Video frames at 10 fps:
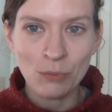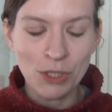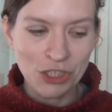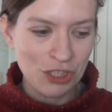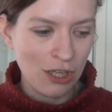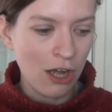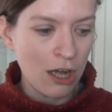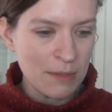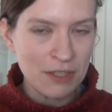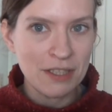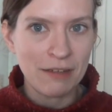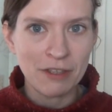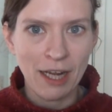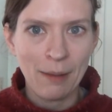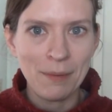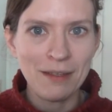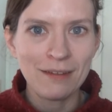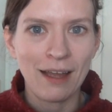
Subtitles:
which almost never happens.